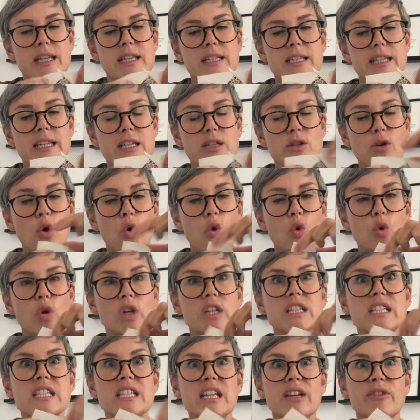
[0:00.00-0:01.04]
did all
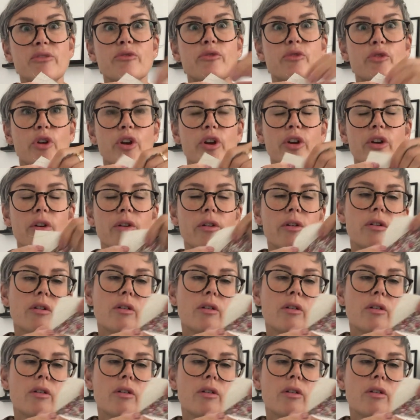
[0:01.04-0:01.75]
different